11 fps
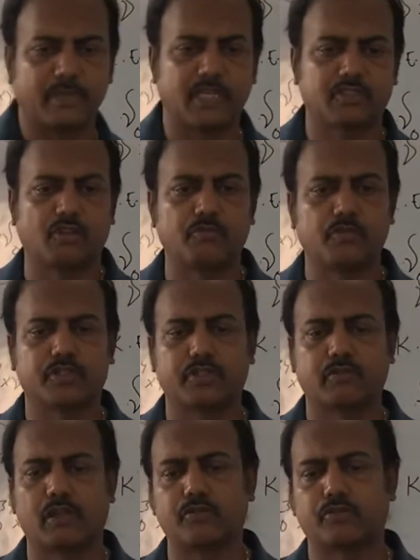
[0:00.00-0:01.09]
as almost
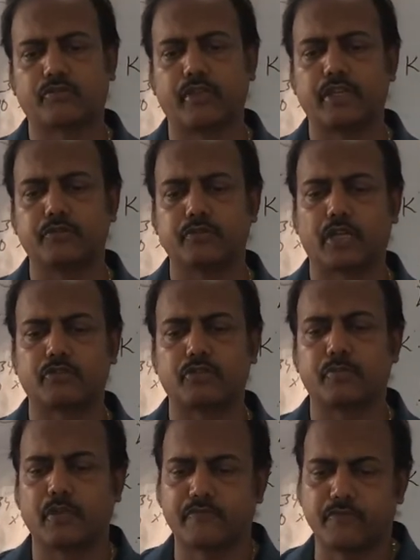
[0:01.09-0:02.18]
equal to 3 into 10 to the
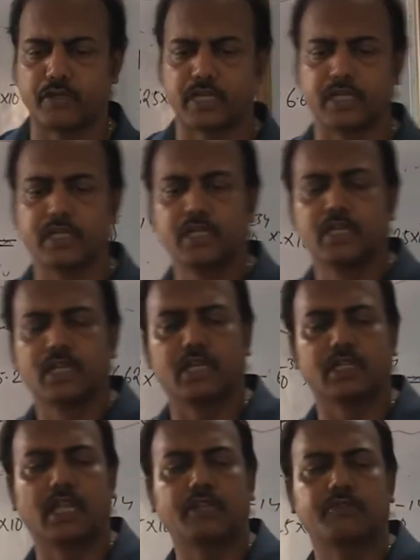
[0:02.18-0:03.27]
power 14. And
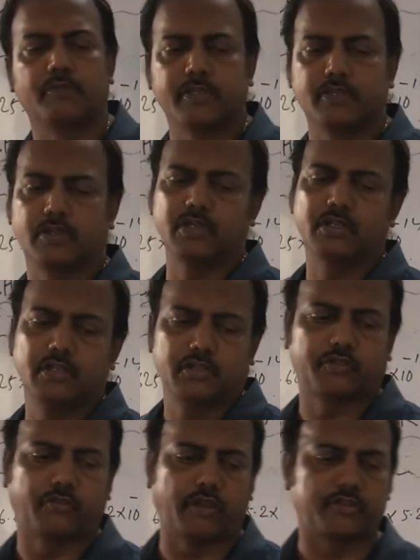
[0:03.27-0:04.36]
that will be your
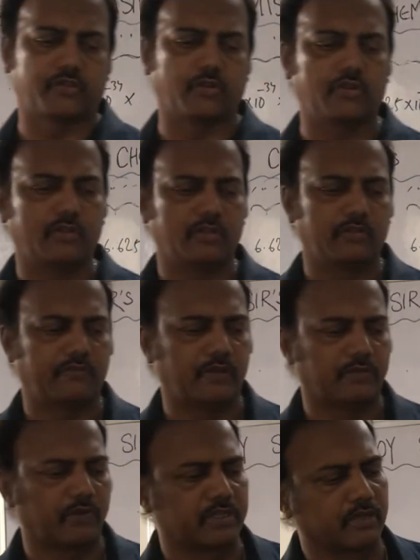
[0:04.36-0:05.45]
threshold
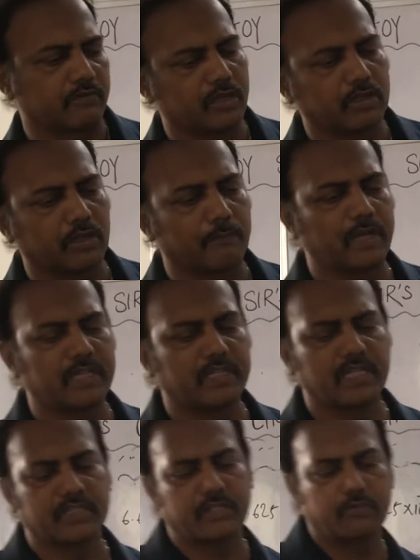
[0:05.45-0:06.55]
frequency. Will you complete
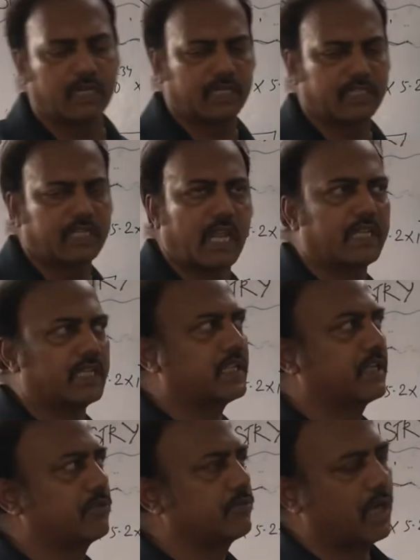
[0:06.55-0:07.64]
this? Did you understand it?
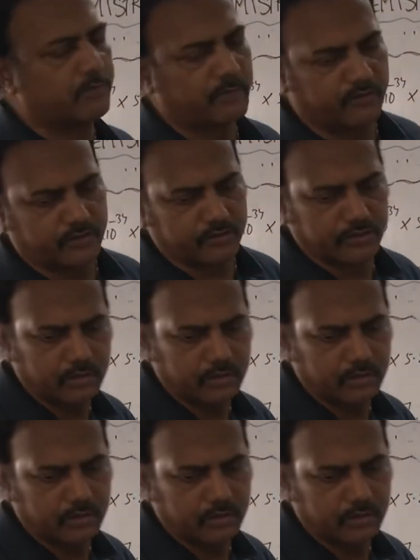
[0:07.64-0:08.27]
That you tell me first.